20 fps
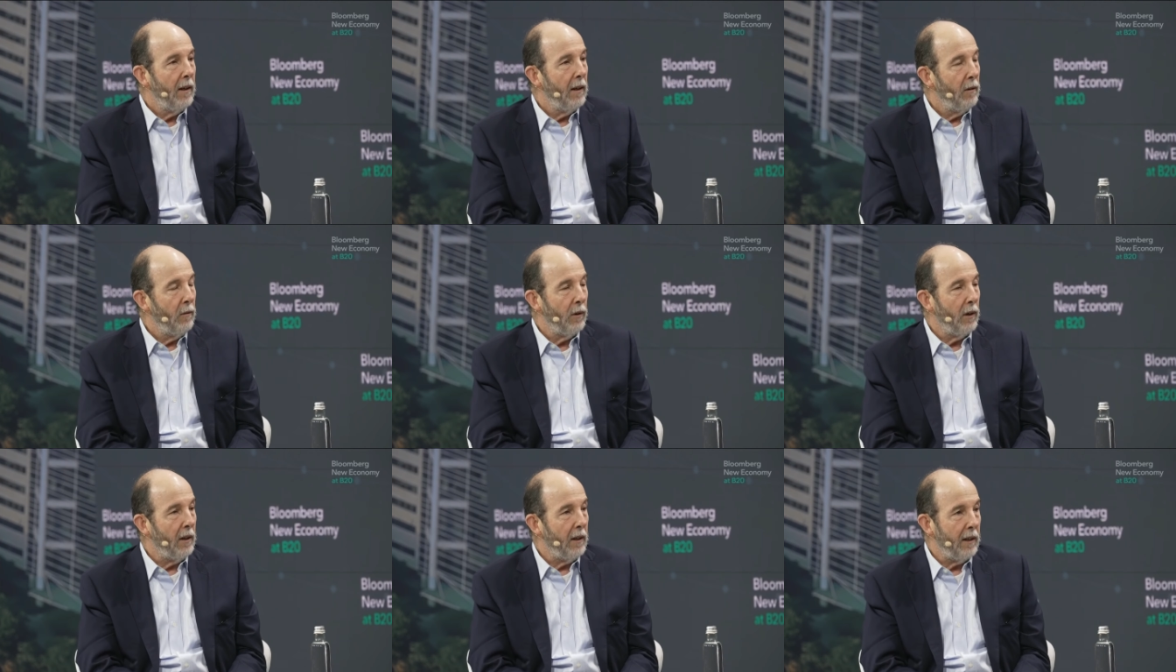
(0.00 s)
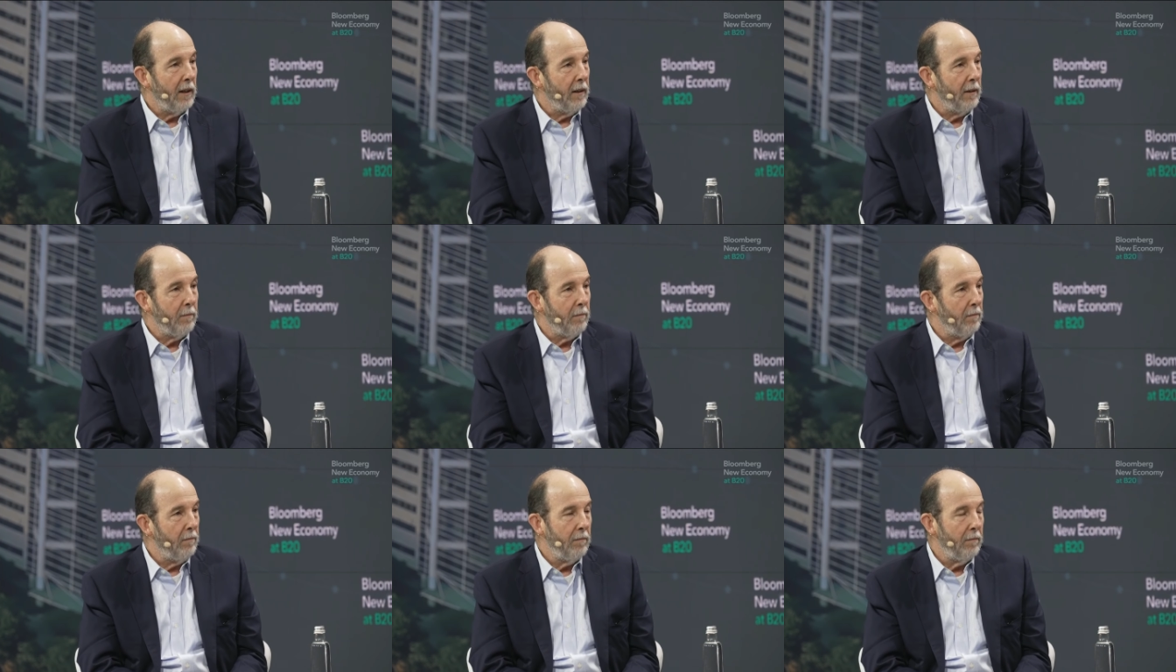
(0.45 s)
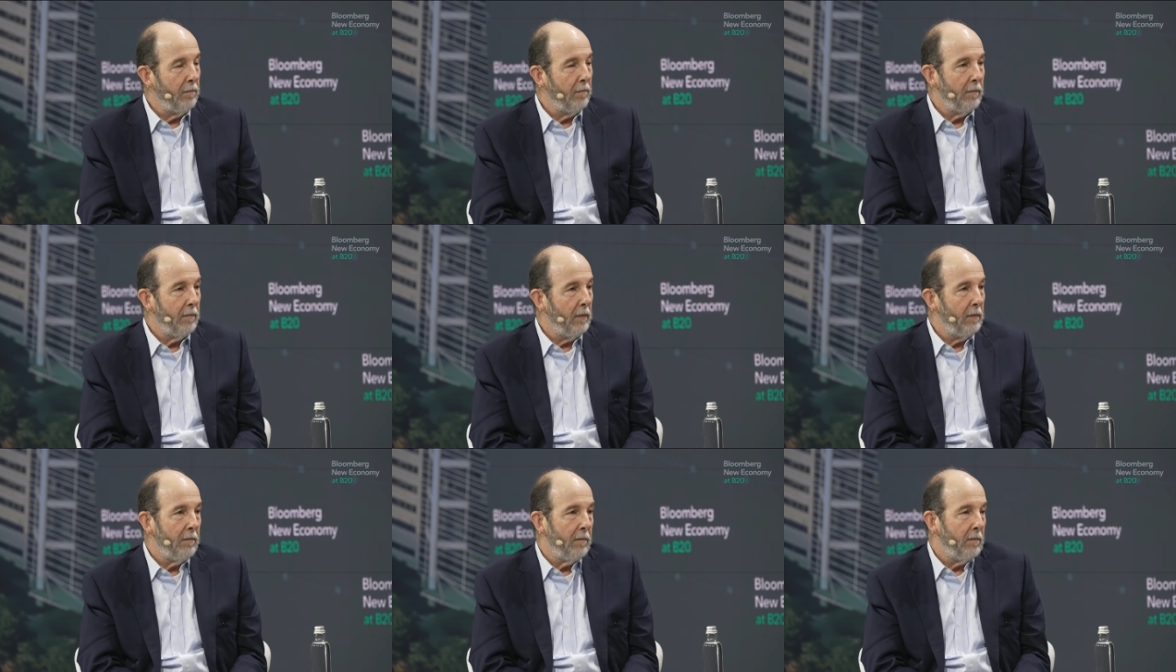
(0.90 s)
we're going to
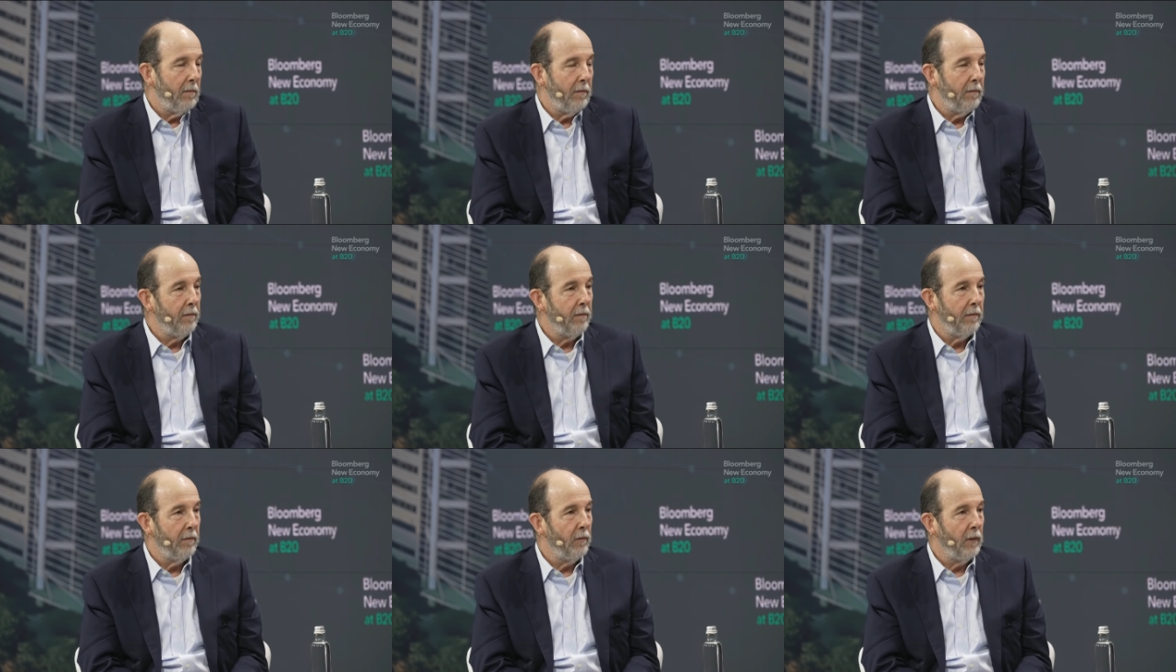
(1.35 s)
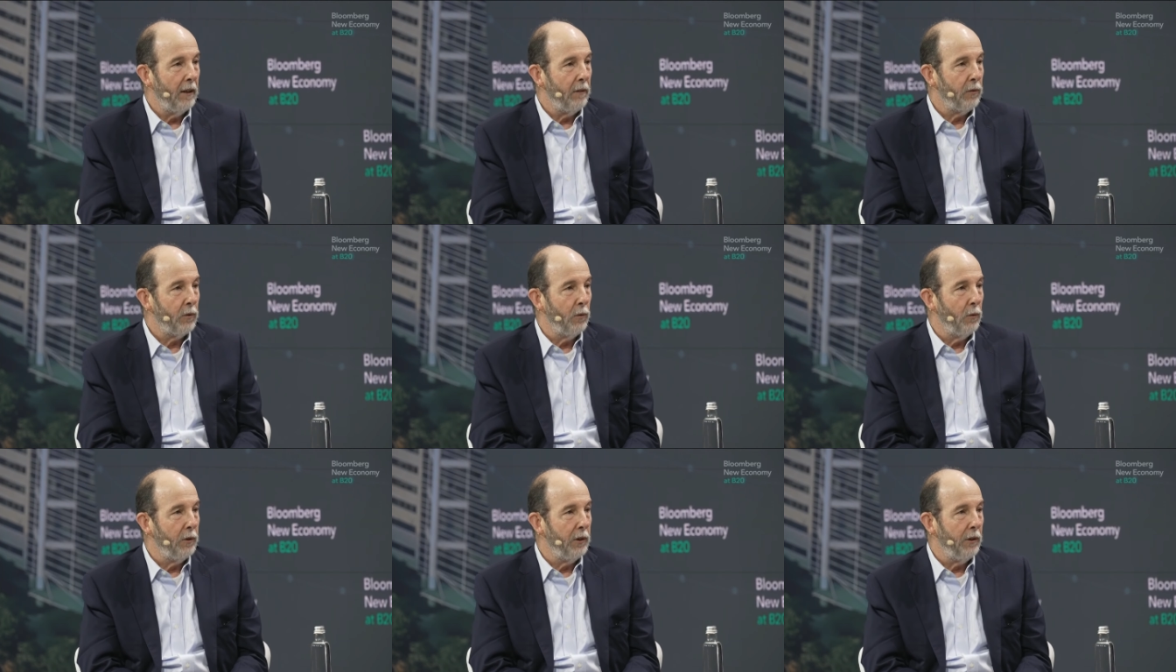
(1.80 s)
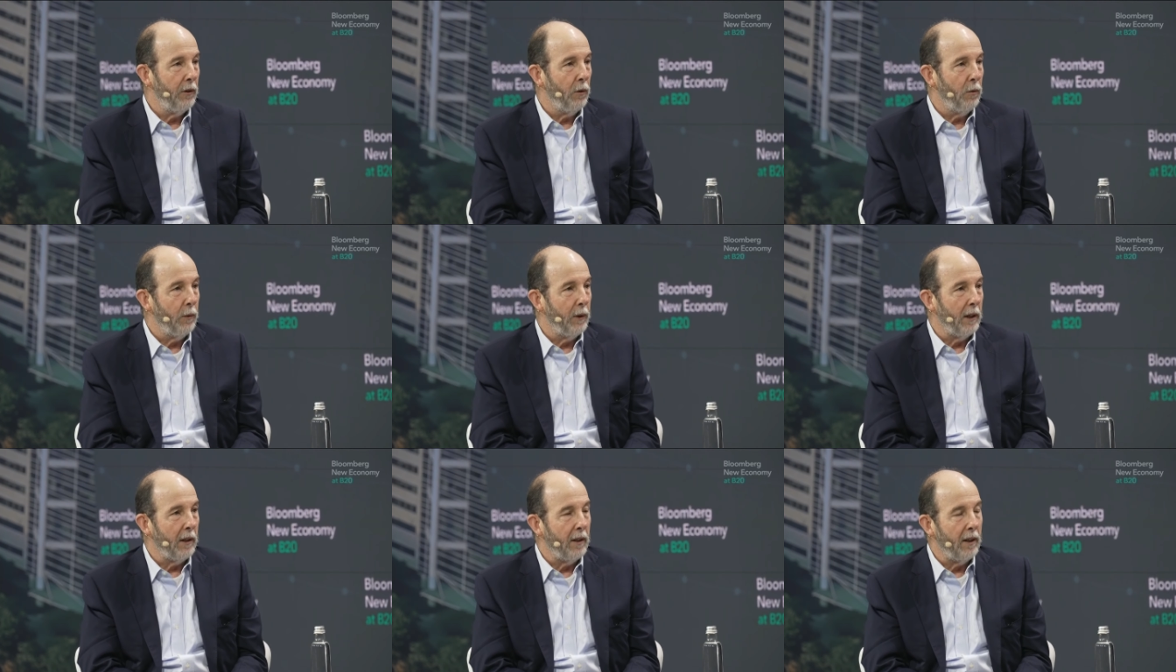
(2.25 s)
have to deal
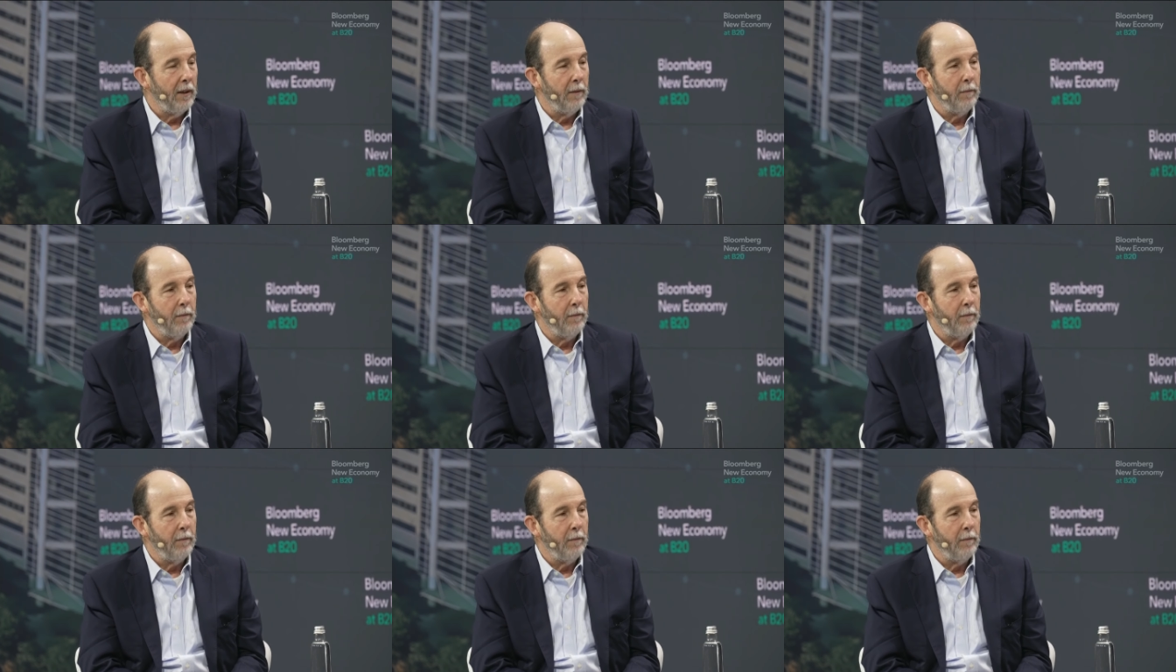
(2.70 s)
with.